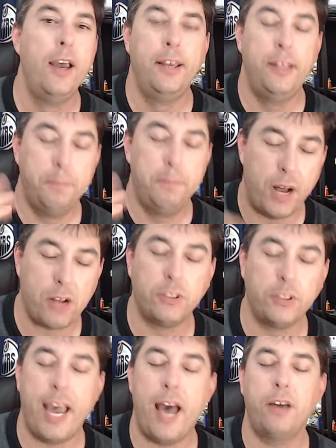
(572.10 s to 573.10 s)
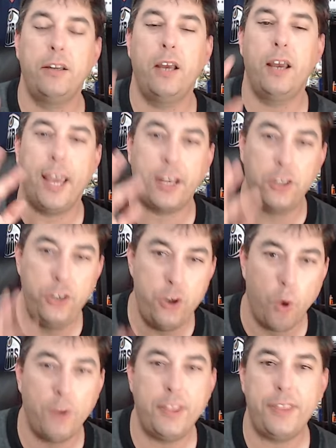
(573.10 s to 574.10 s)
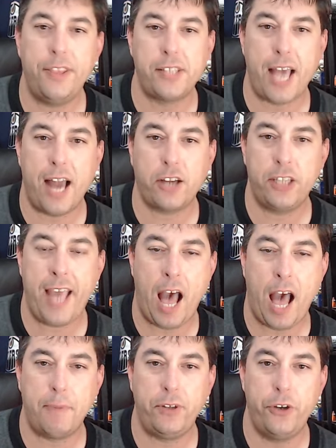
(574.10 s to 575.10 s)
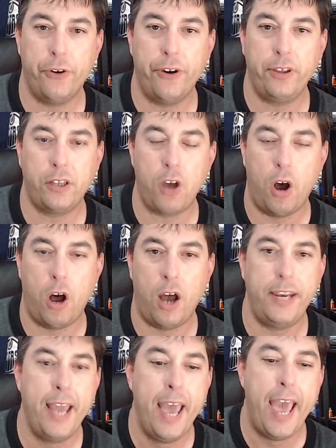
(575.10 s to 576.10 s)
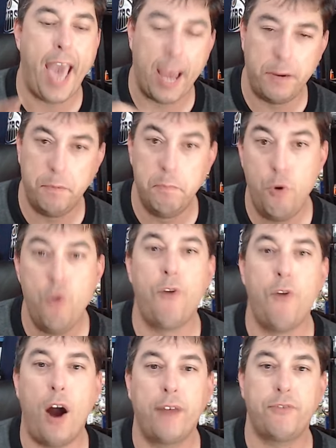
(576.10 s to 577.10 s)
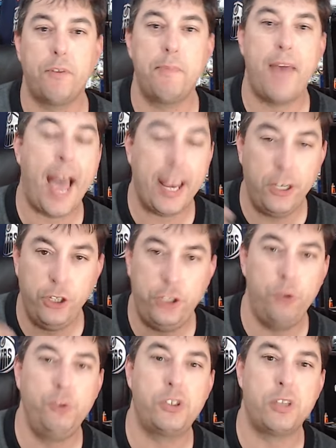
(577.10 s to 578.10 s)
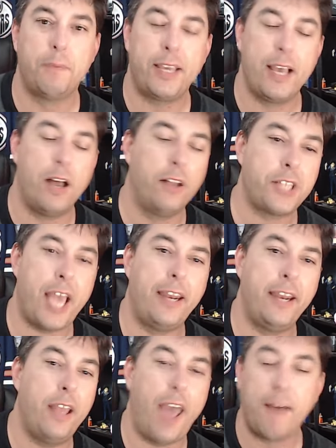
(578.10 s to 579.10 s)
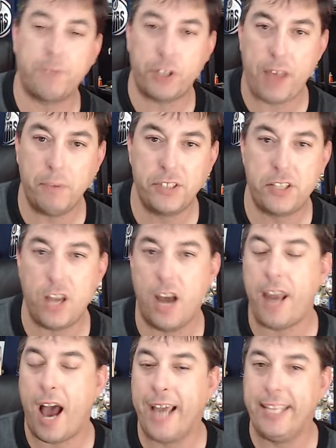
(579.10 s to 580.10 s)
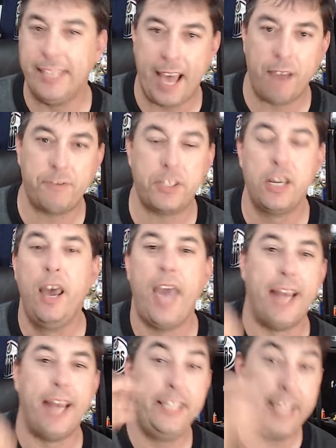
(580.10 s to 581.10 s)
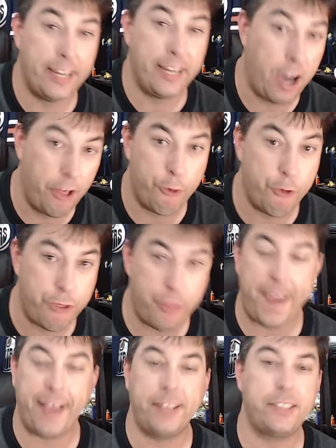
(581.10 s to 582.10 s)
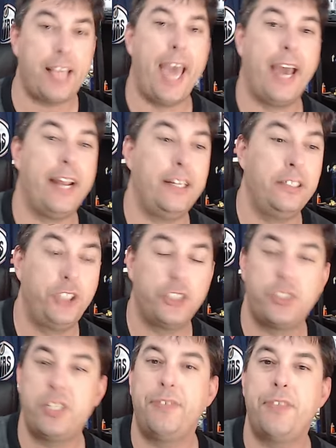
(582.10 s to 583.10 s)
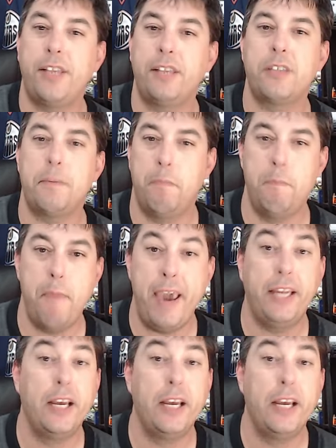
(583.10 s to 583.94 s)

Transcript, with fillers: buckle down, ignore that this actually happened during the con, and move on from that and do something else. And after that was done, I left and did other things and just did things that made